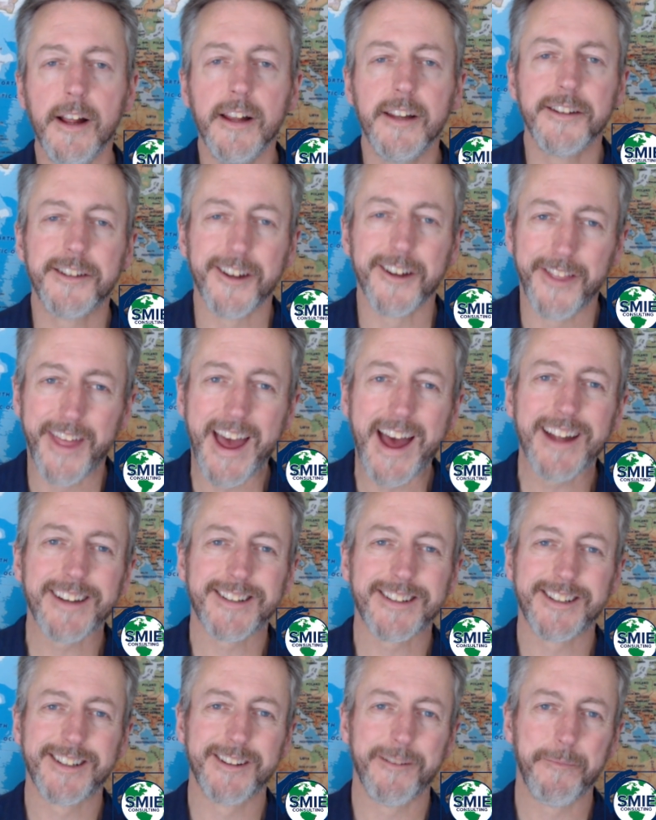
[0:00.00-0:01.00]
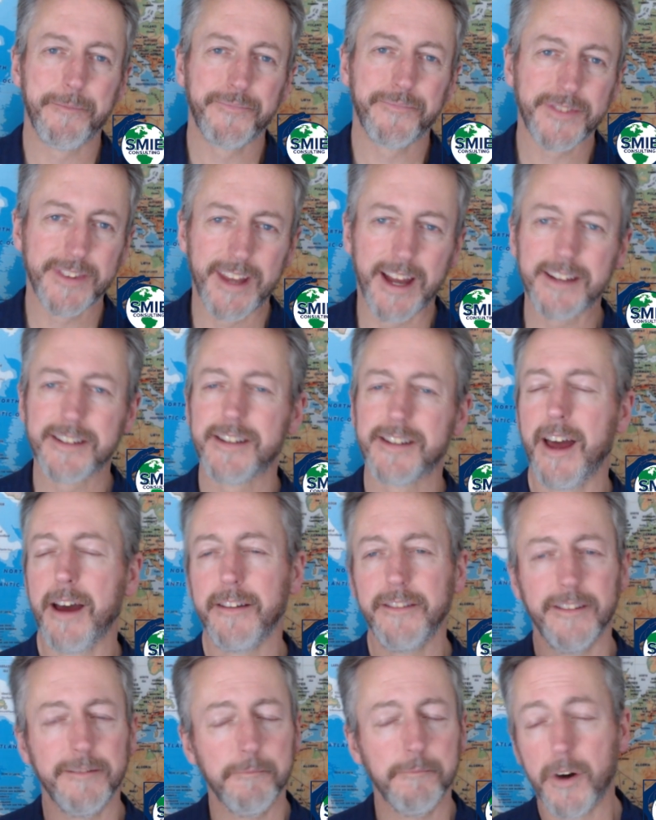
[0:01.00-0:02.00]
So
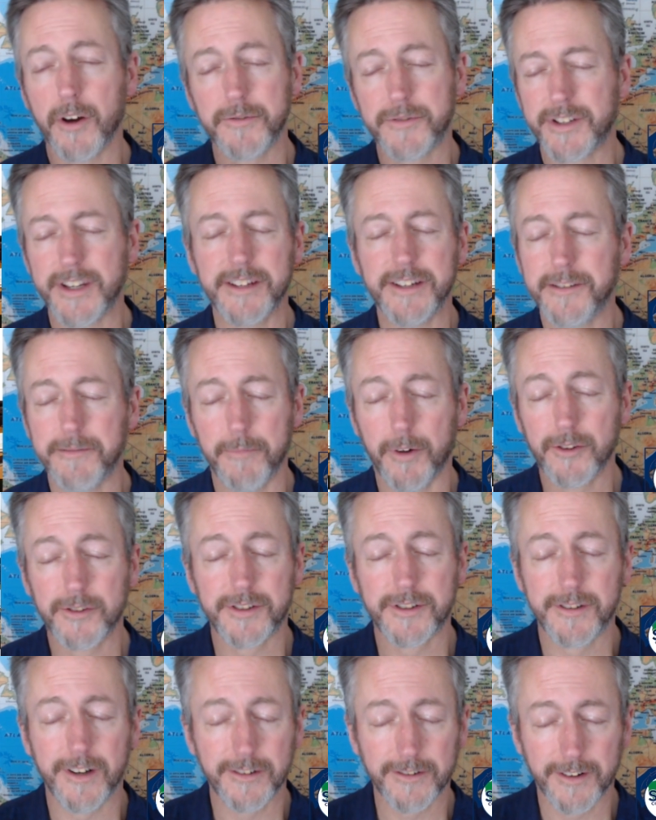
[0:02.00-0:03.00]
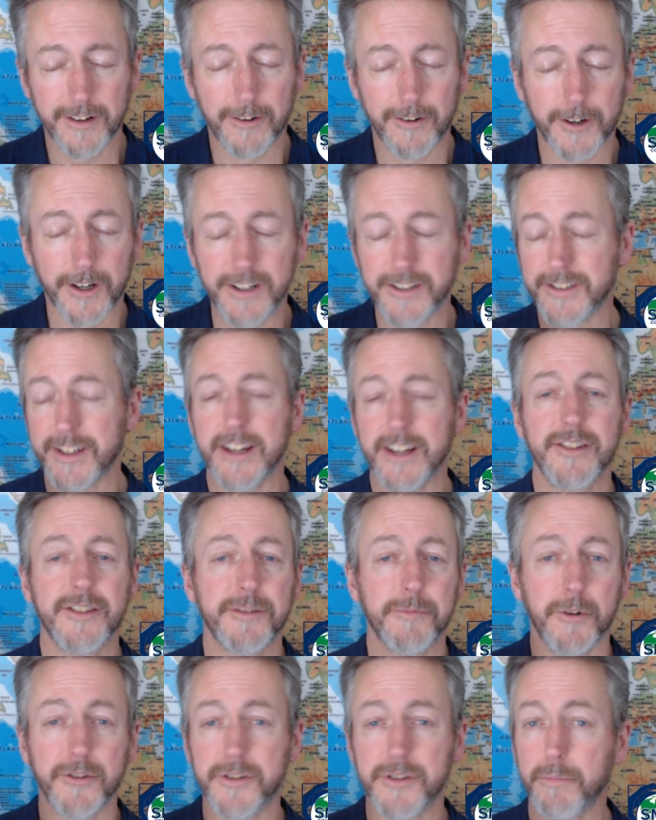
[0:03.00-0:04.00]
most organizations,
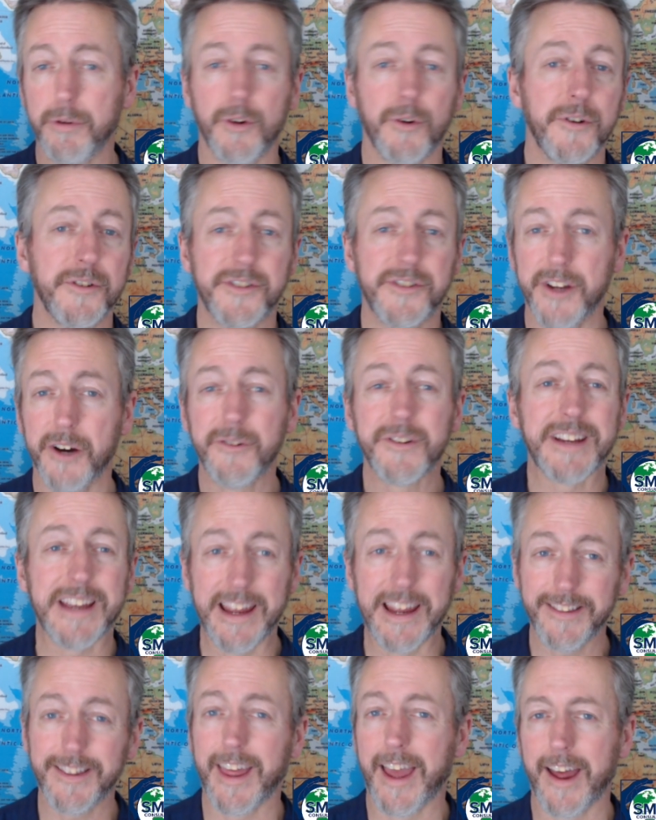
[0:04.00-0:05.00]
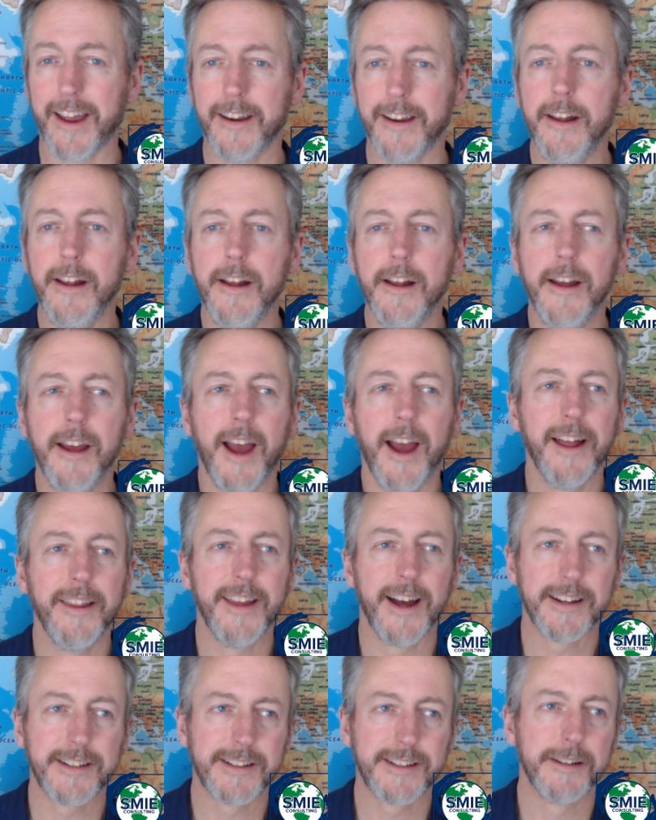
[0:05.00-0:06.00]
most employers don't get that. And
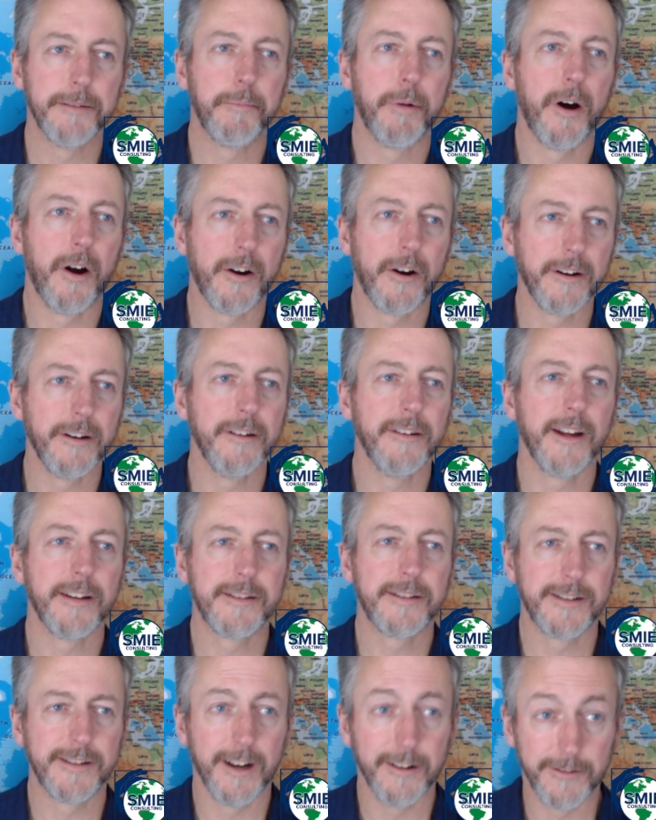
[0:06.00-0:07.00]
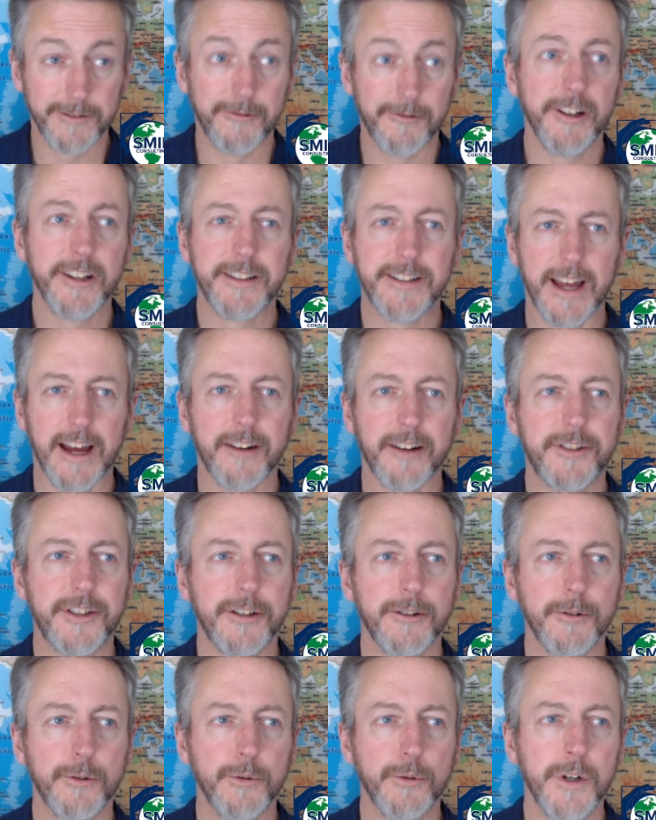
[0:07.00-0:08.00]
that's the part that's really down
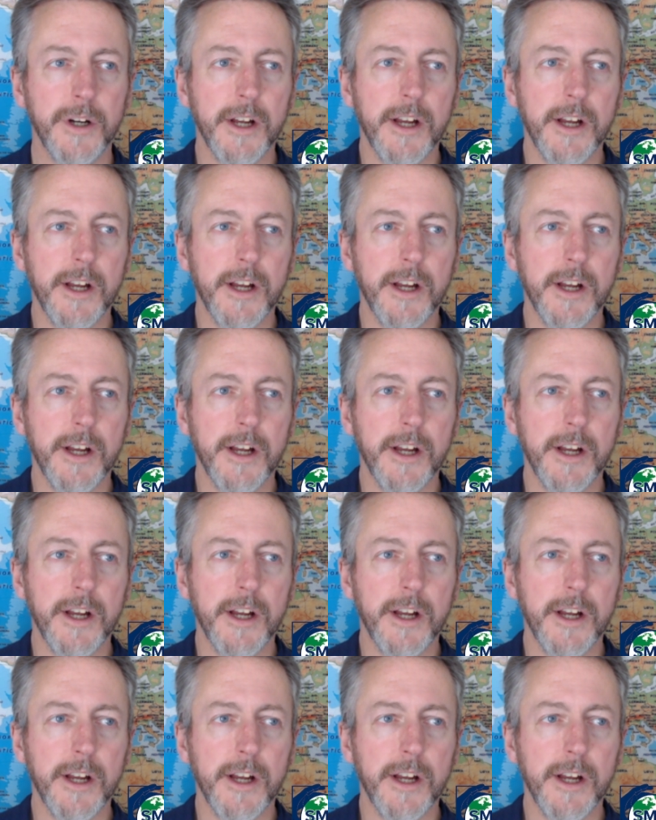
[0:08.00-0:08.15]
to